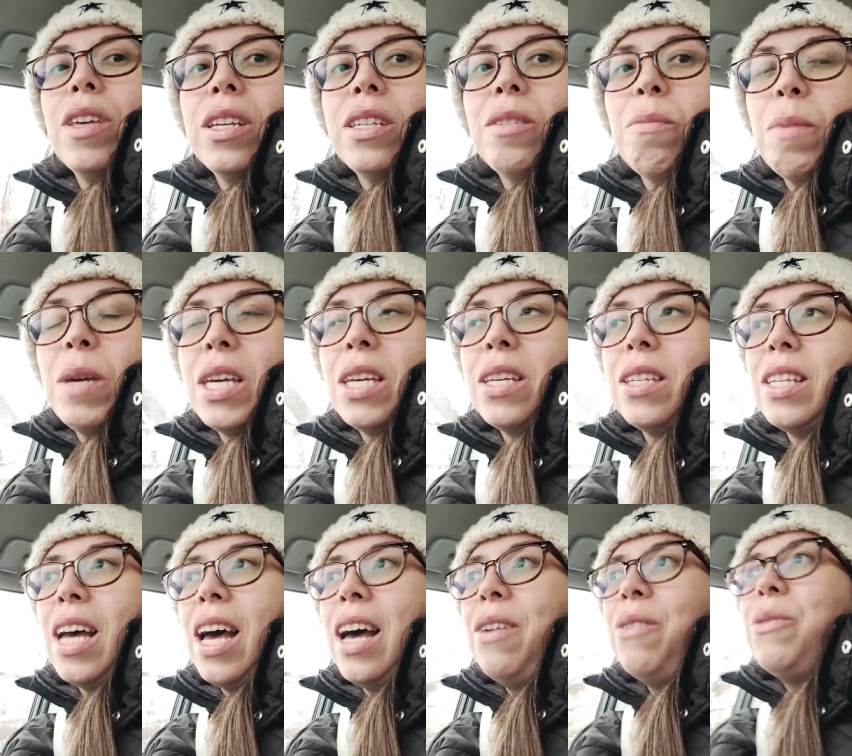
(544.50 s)
this
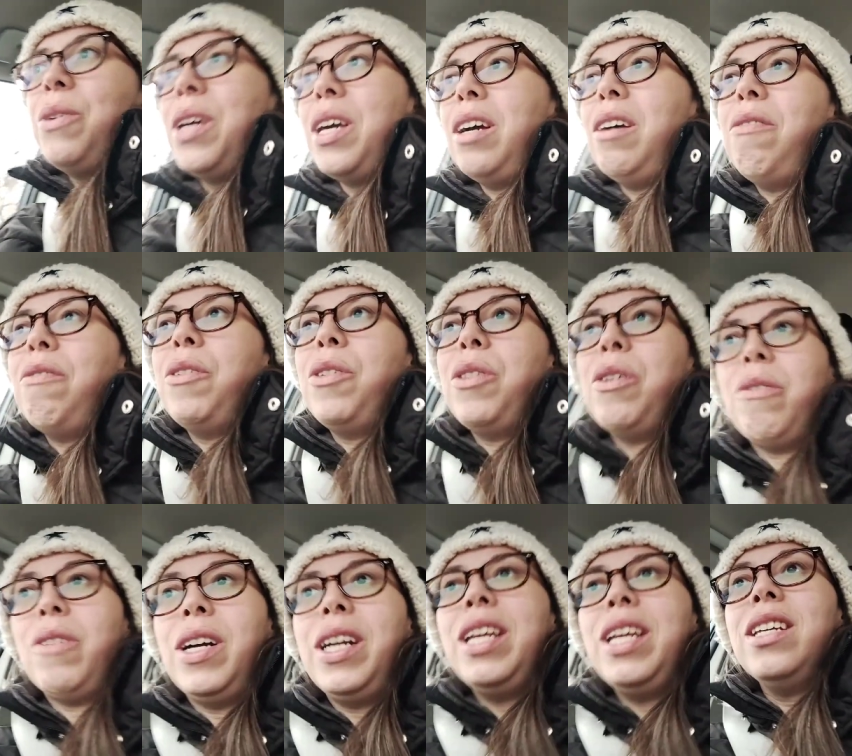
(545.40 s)
because I don't care for
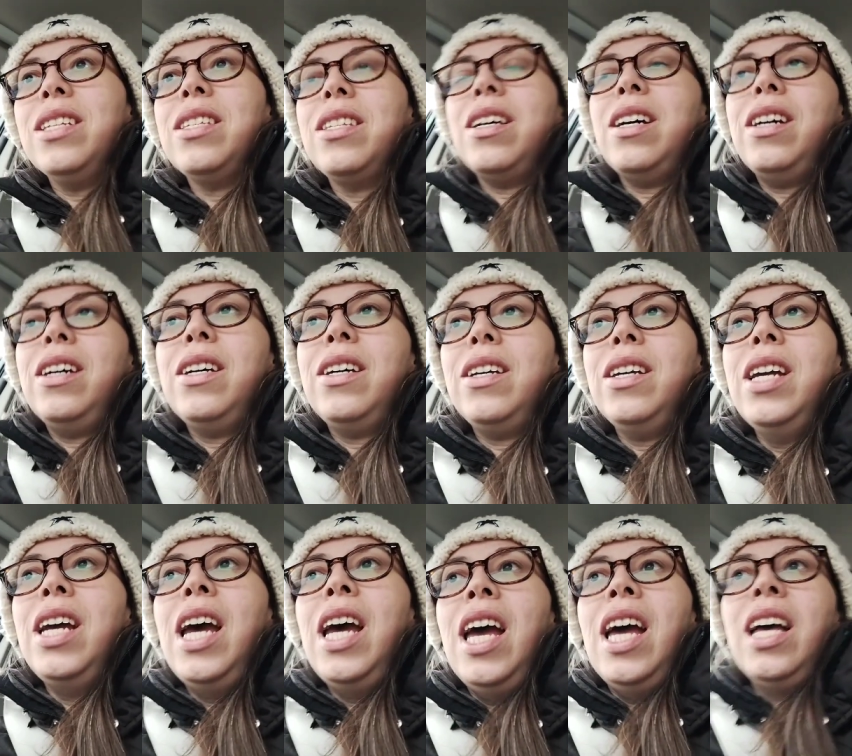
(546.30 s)
the writing
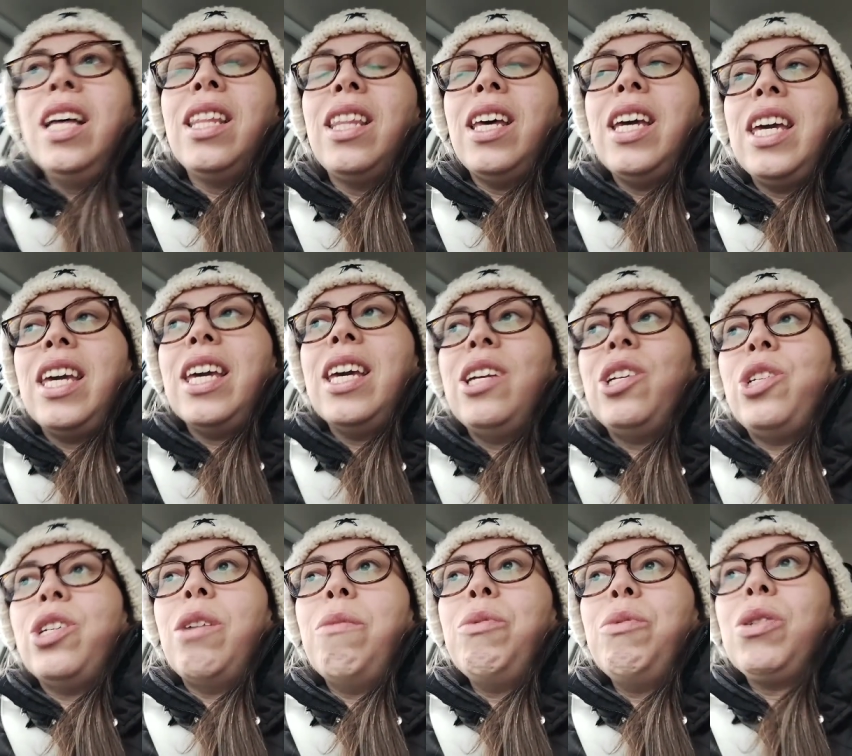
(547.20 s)
style. Like,
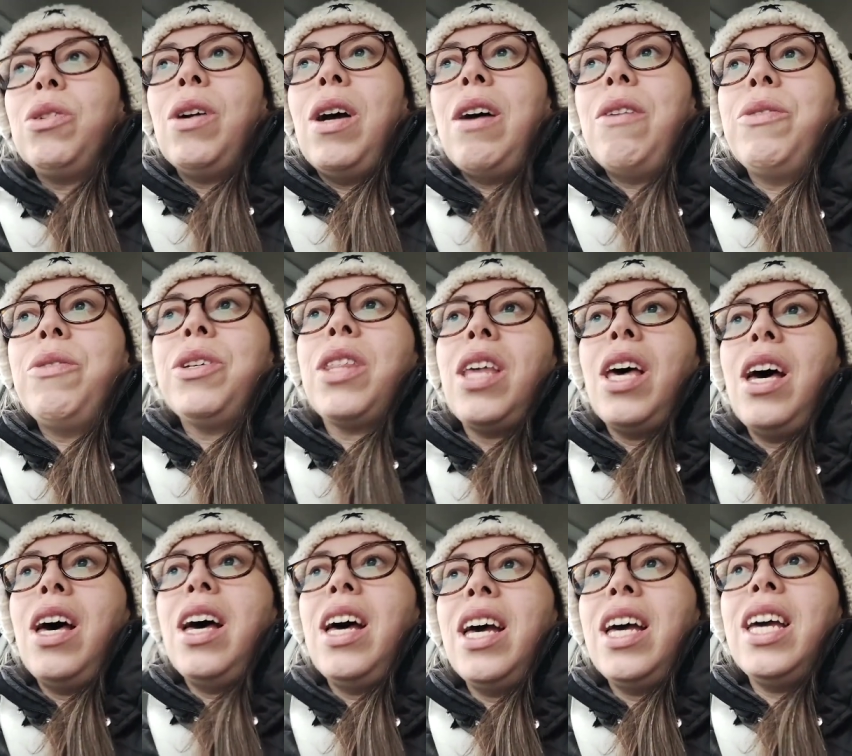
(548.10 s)
it jumps around a
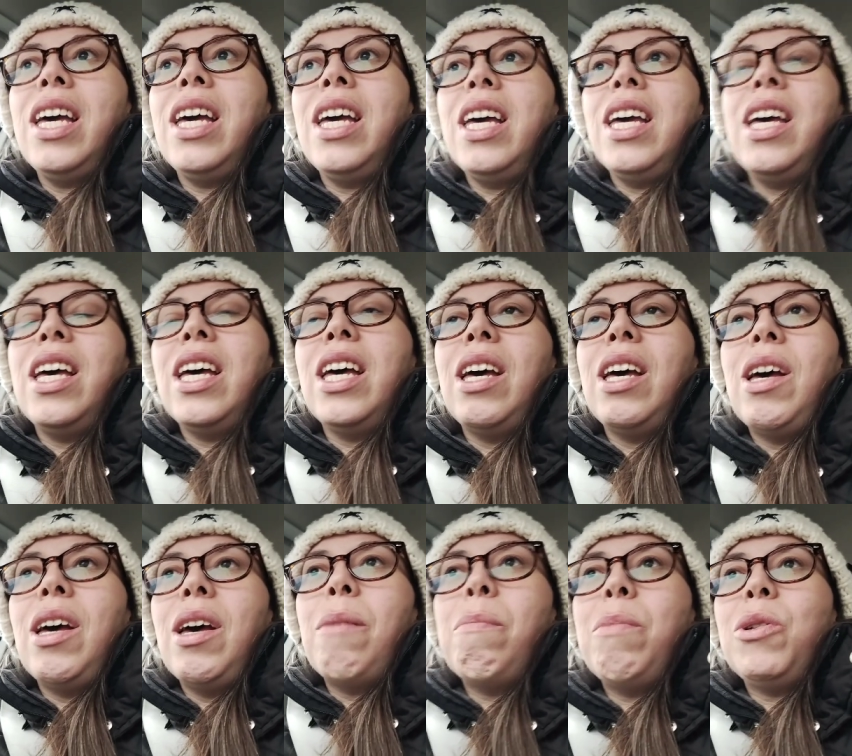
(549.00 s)
lot
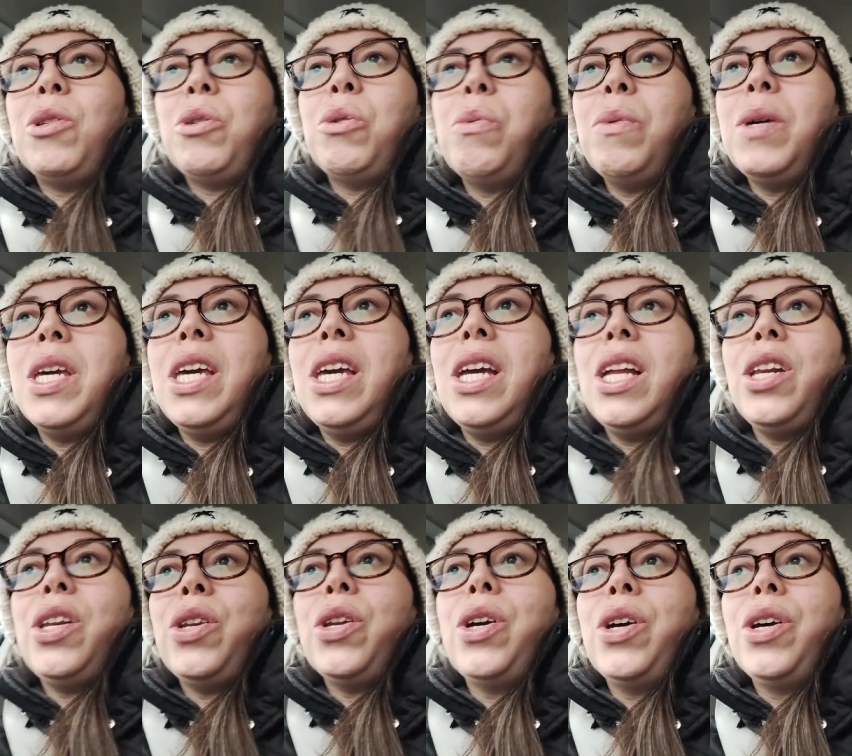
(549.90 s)

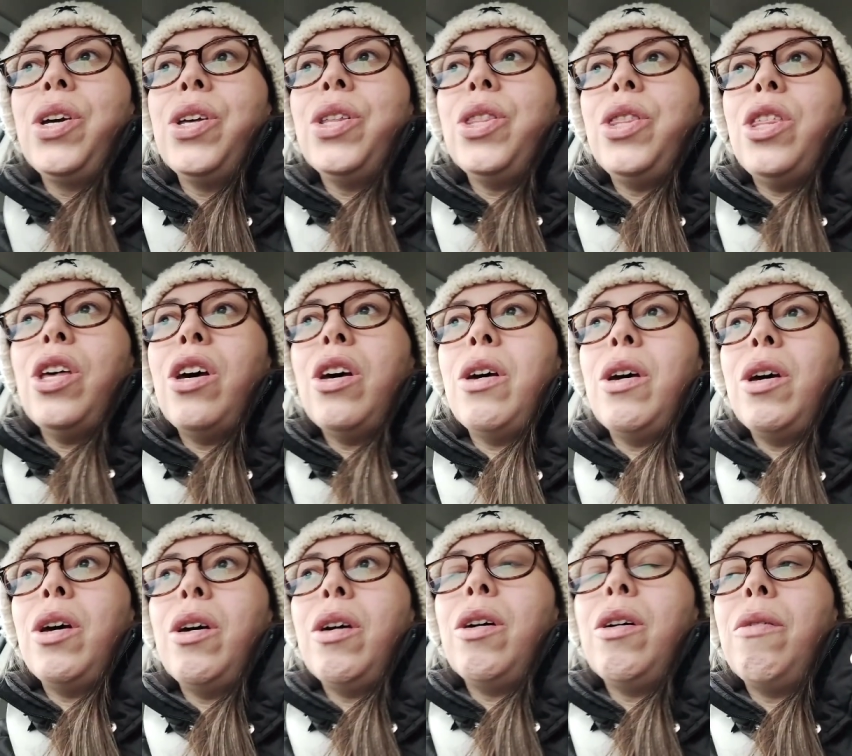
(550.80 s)
between
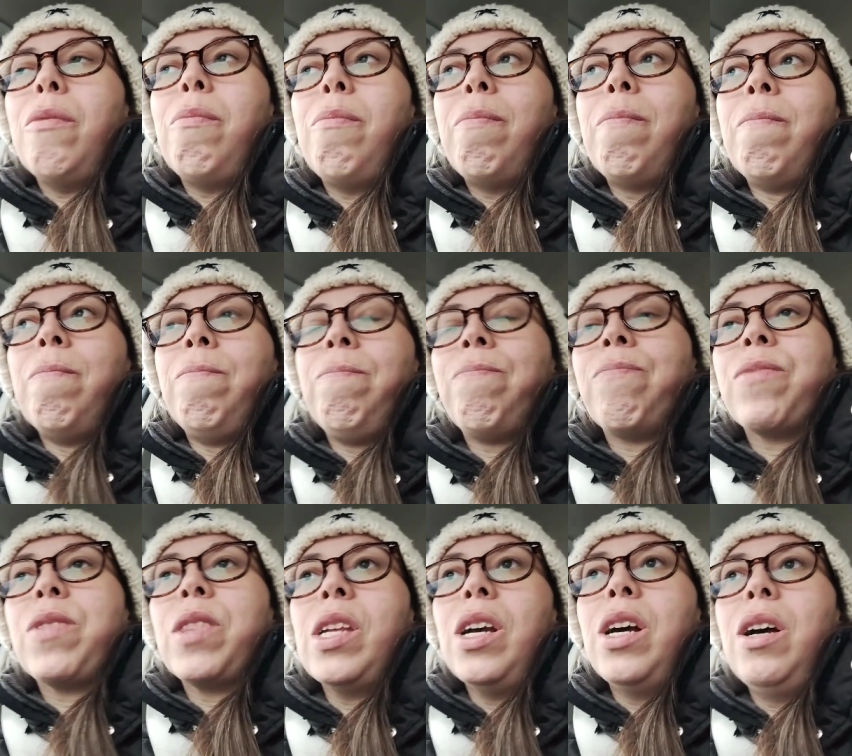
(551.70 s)
the
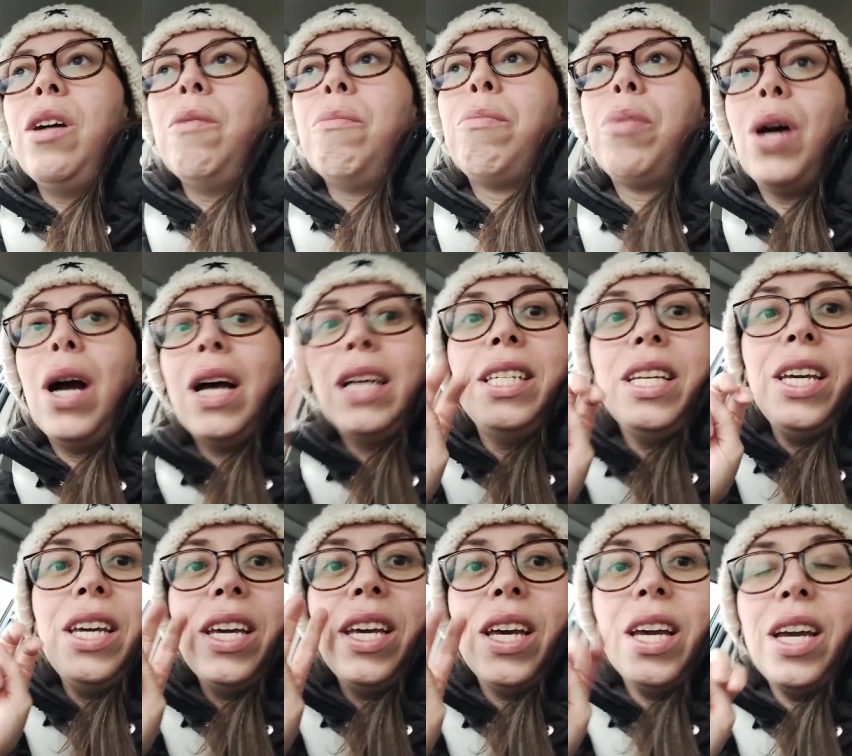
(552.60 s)

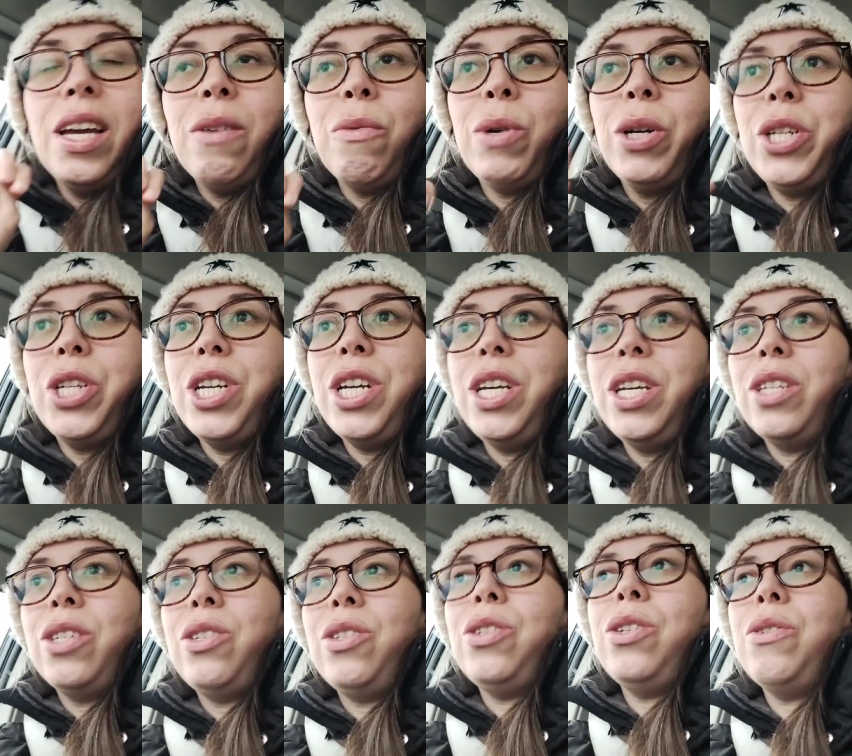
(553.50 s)
present in which
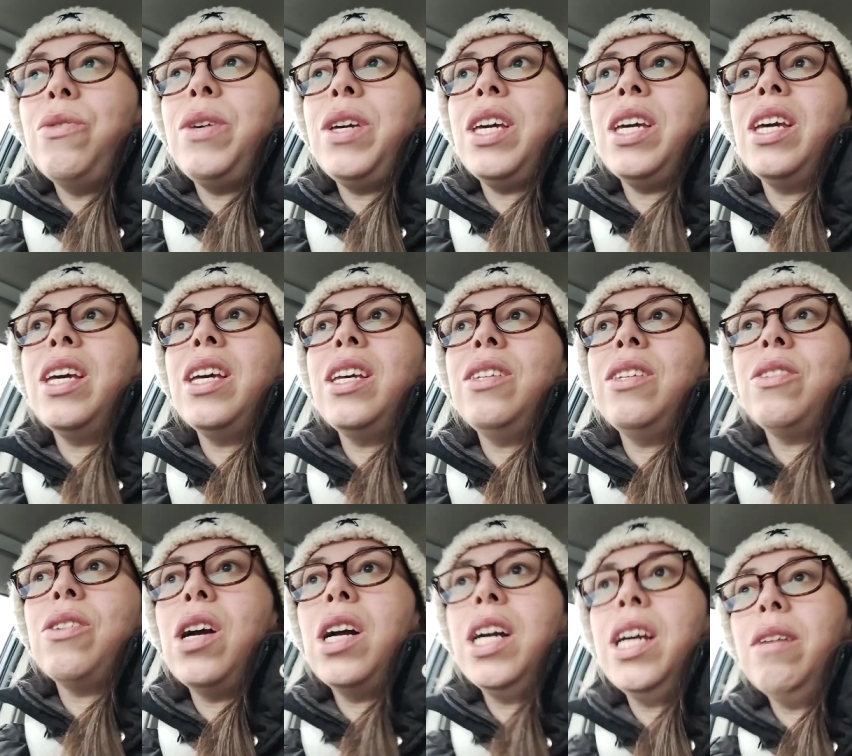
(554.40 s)
he's doing
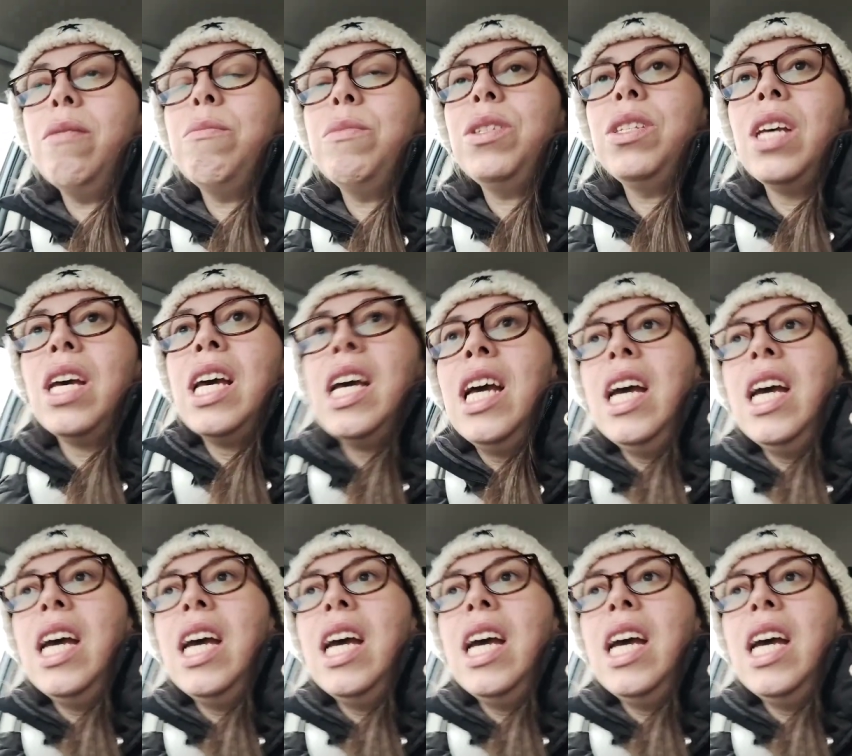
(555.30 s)
his crimes